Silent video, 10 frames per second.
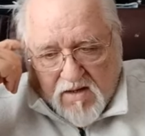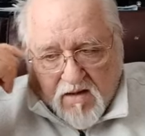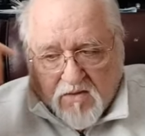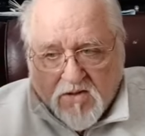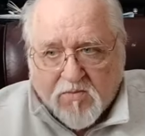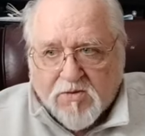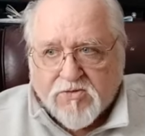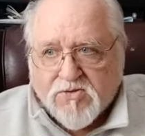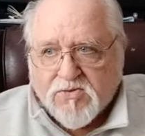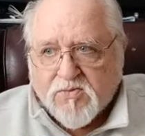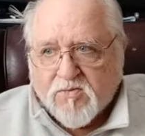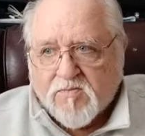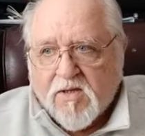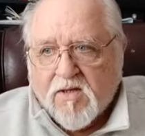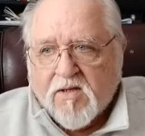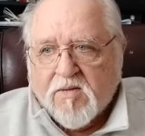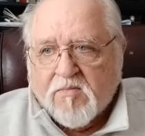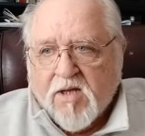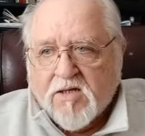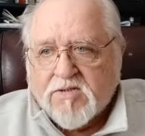All composers were
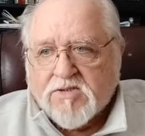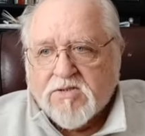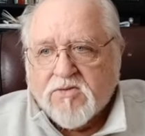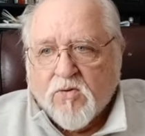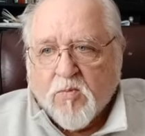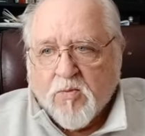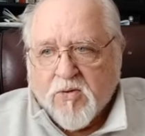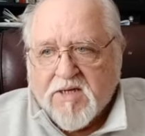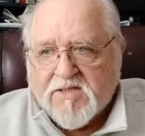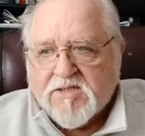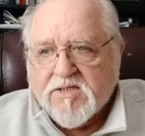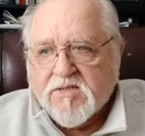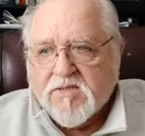monks or priests.